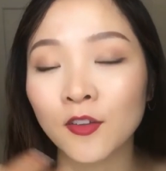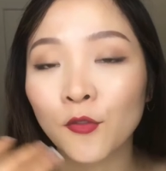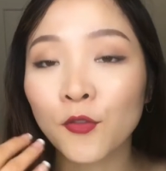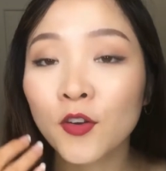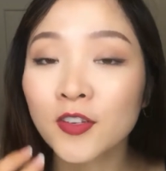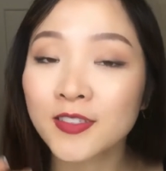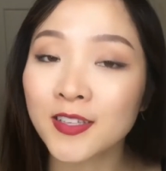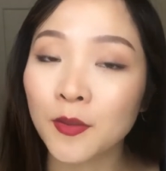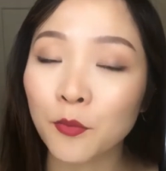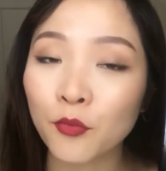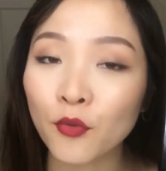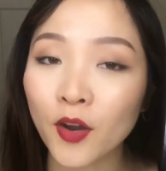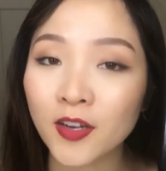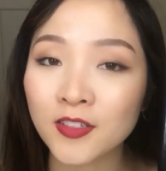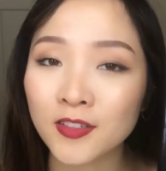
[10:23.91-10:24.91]
The first
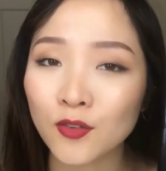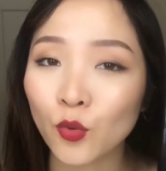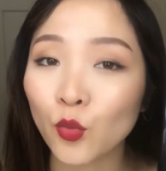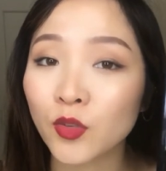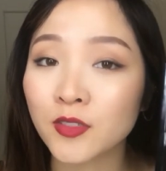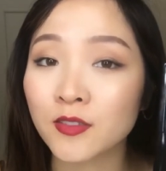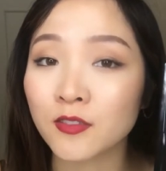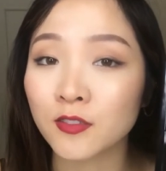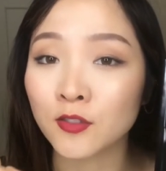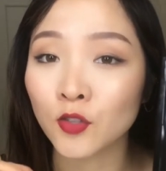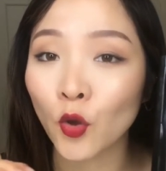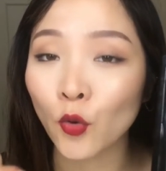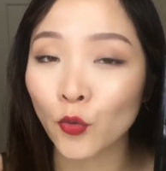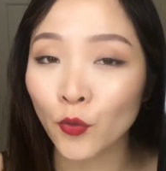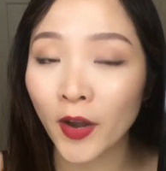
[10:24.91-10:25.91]
impression wasn't
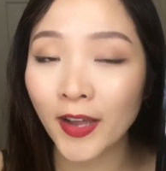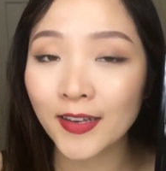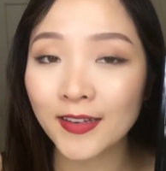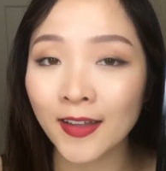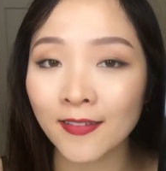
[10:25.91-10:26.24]
so great.